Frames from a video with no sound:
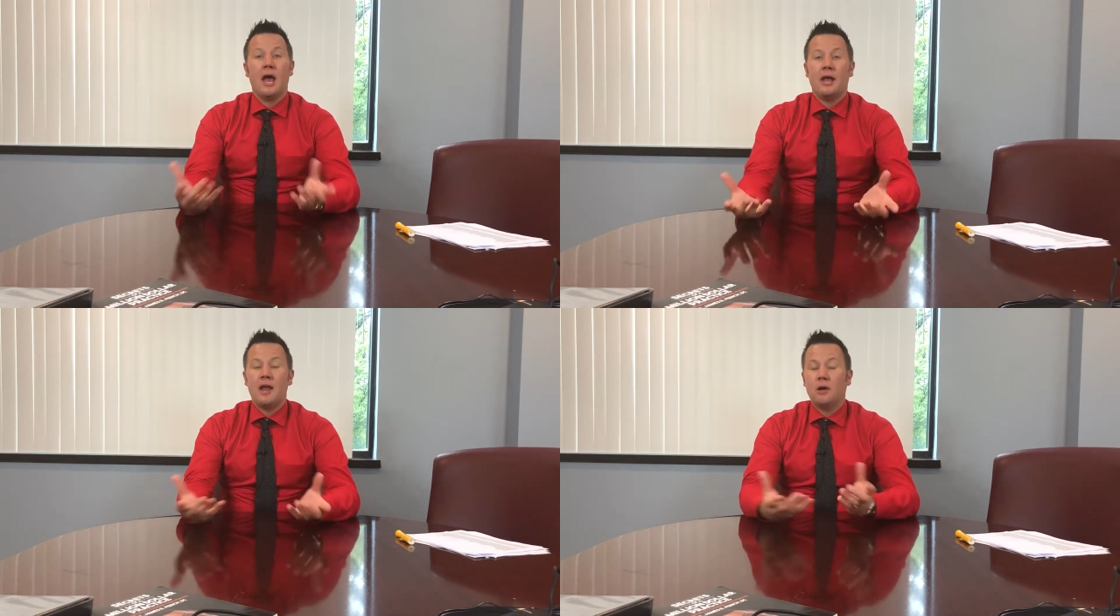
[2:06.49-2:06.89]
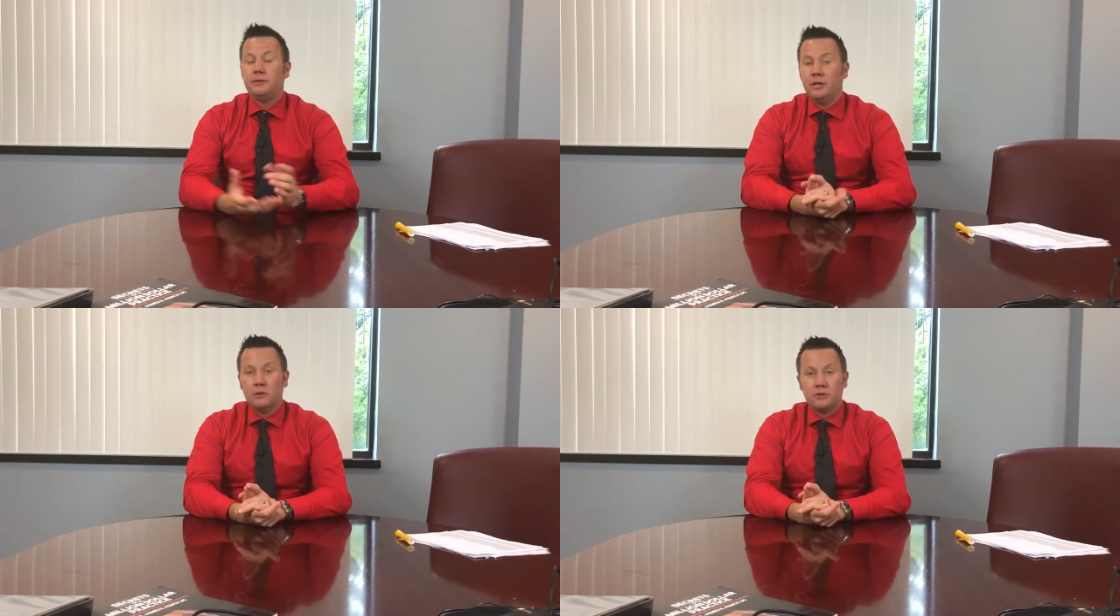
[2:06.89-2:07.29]
and now
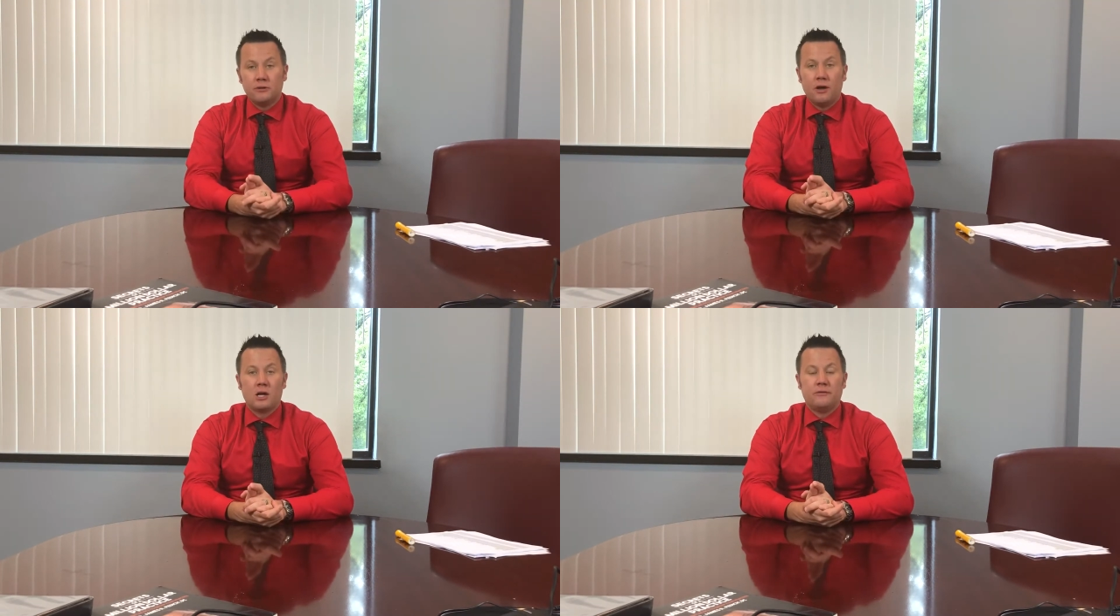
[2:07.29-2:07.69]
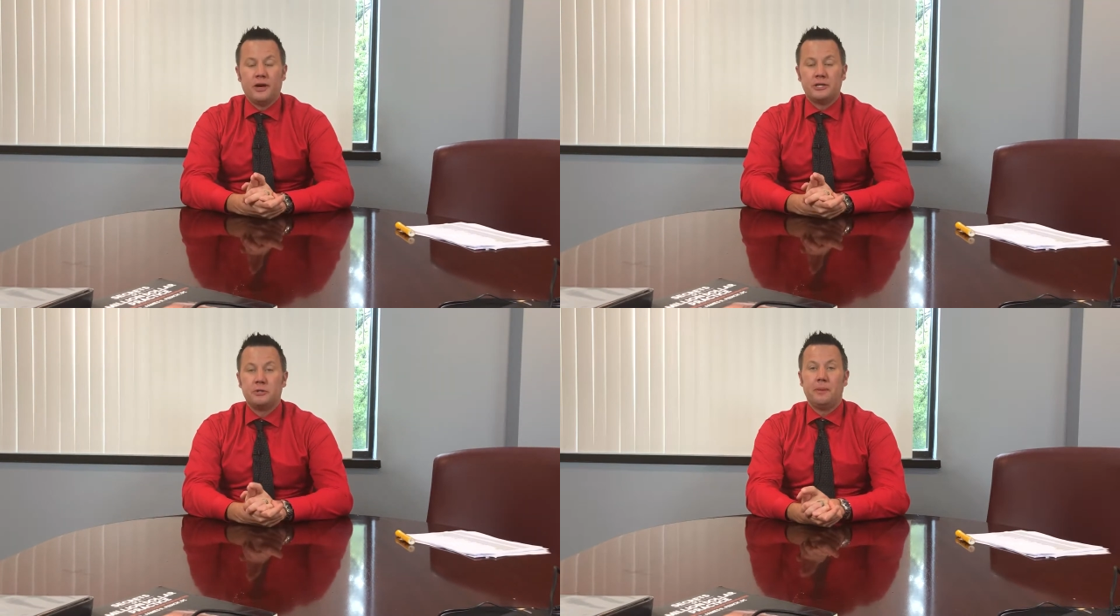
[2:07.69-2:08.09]
DOs, or Doctor of
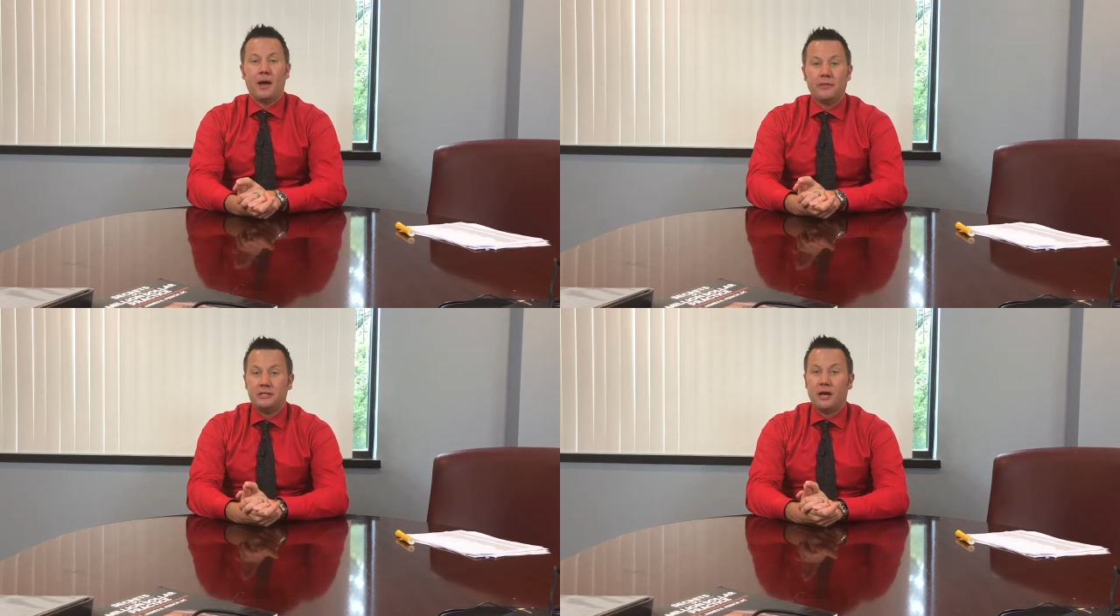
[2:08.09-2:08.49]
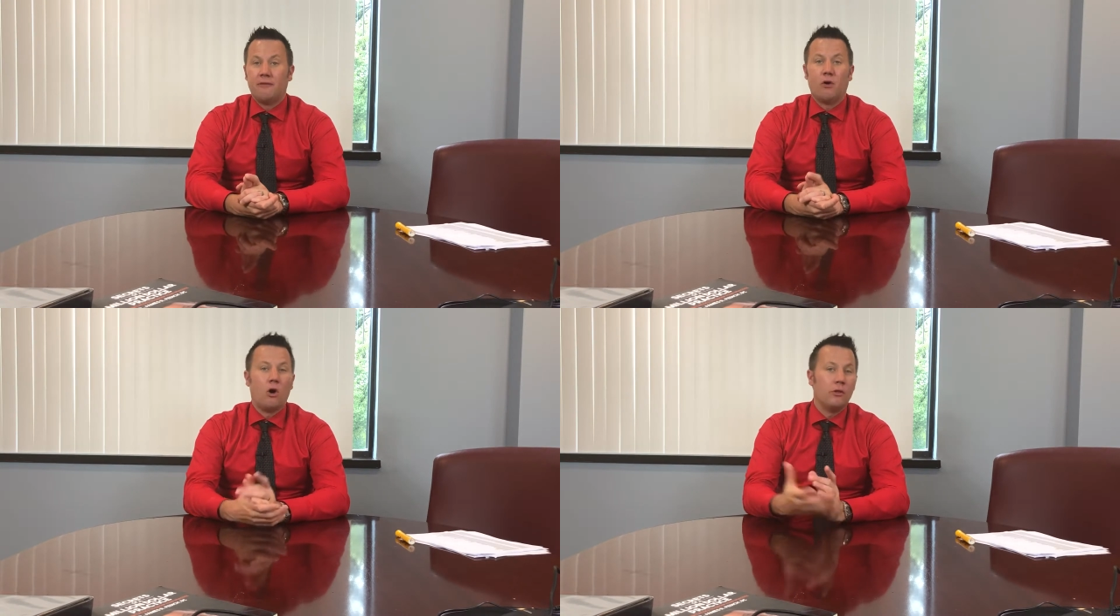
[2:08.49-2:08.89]
Osteopathies,
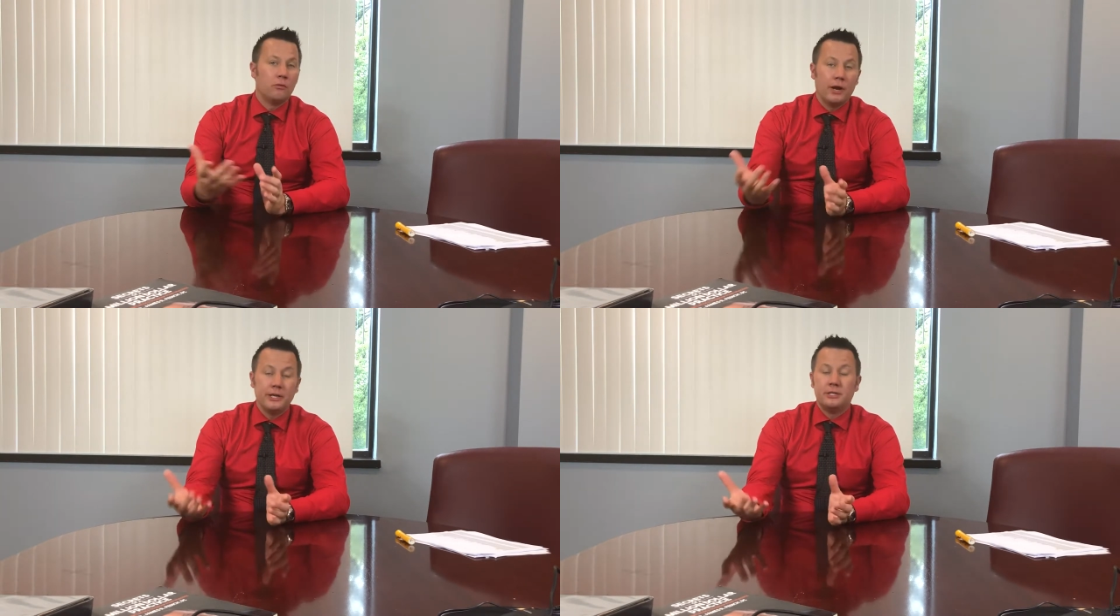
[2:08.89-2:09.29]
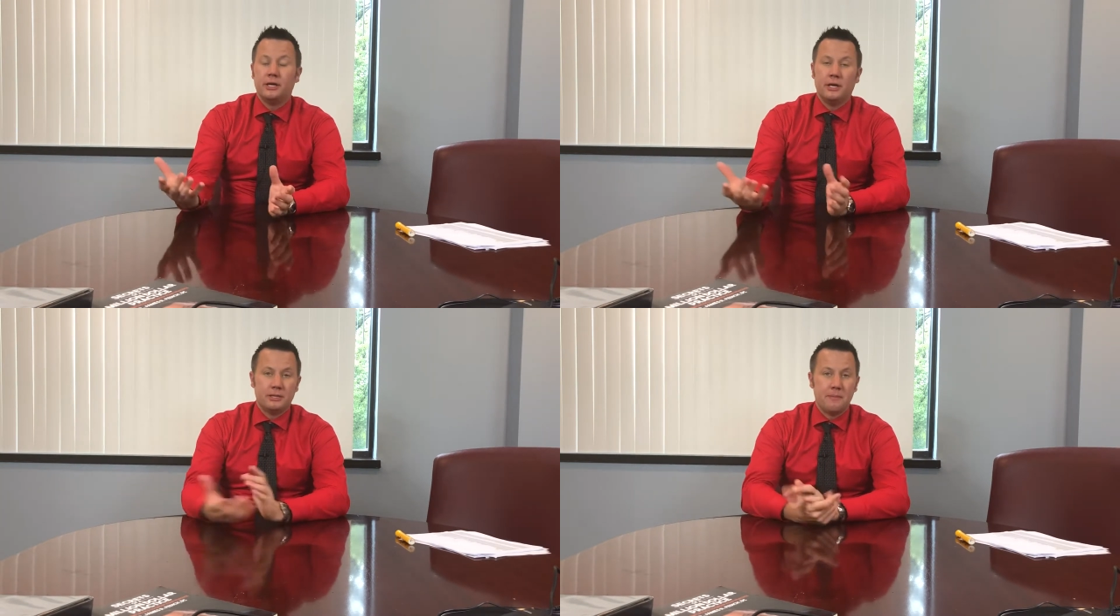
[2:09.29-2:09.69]
have all the rights
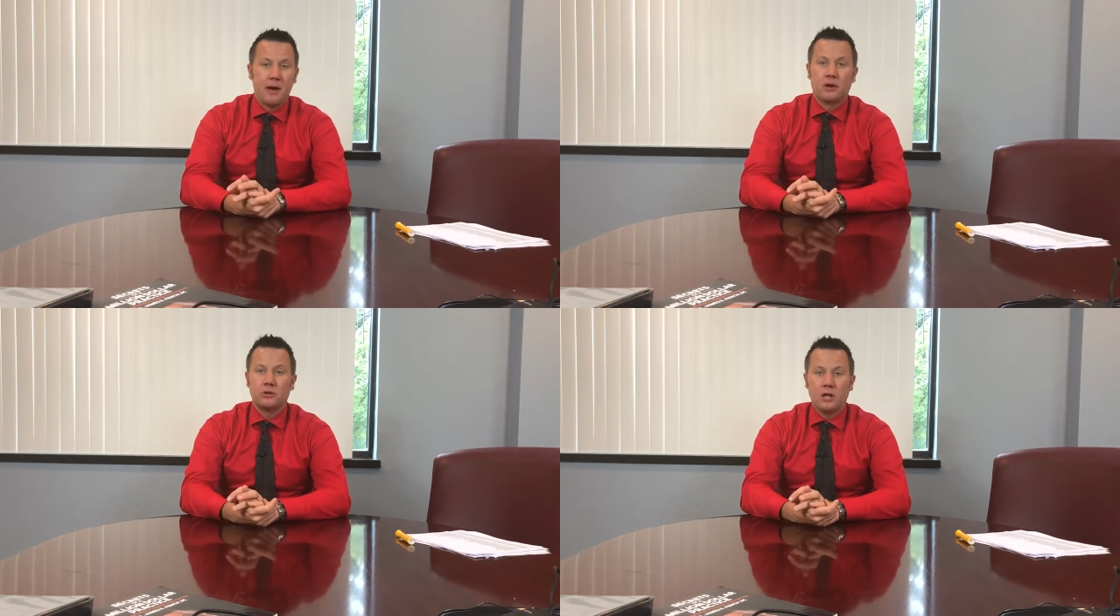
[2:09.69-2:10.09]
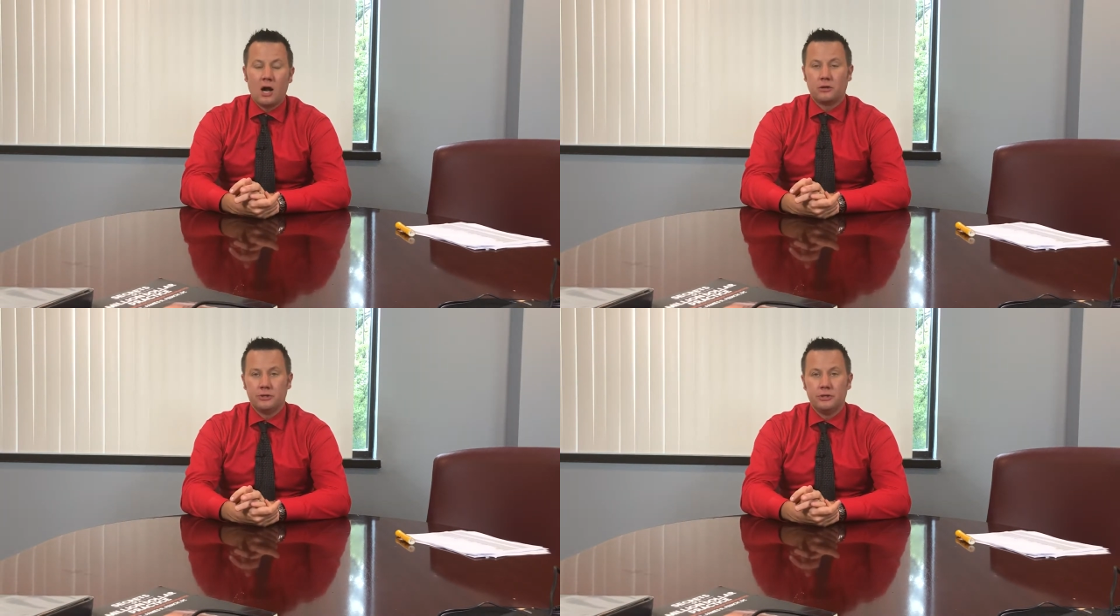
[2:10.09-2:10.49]
as medical
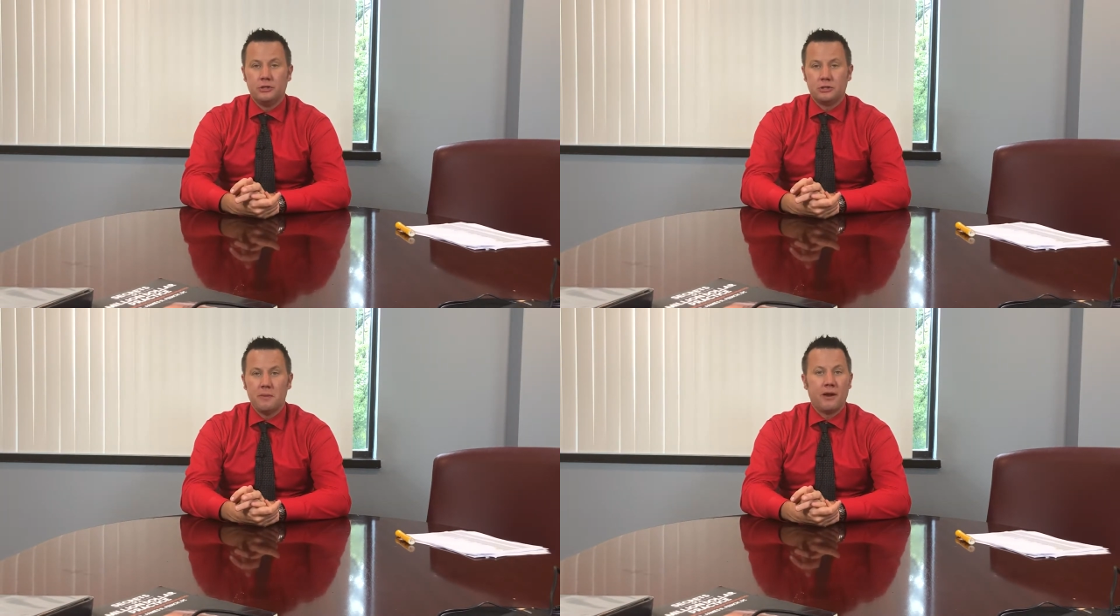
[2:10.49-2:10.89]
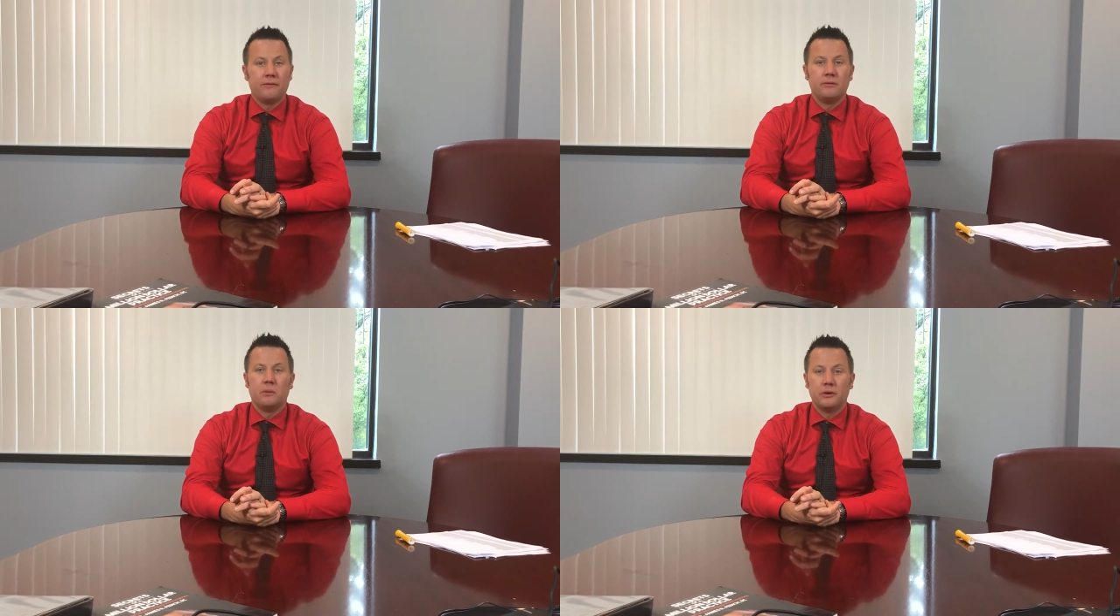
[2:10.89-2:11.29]
doctors in just about
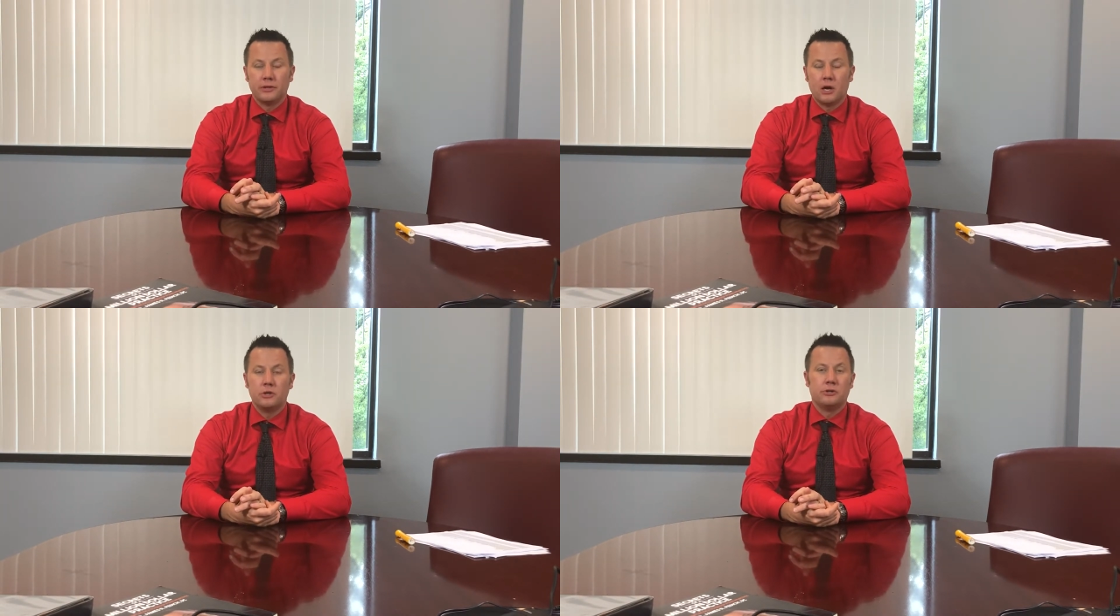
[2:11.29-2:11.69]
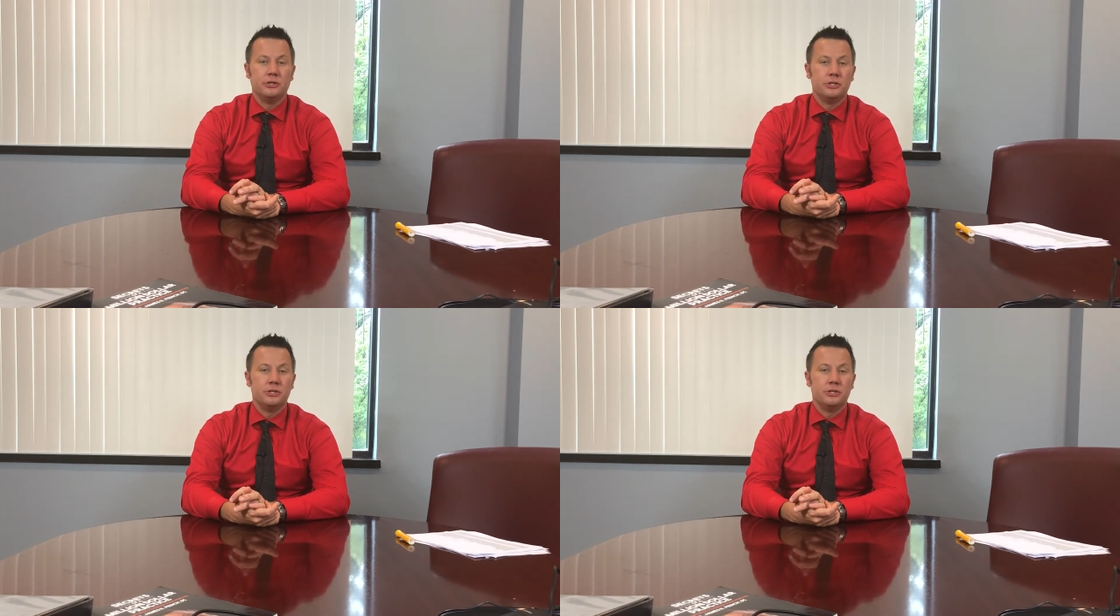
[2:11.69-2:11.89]
everywhere in the country.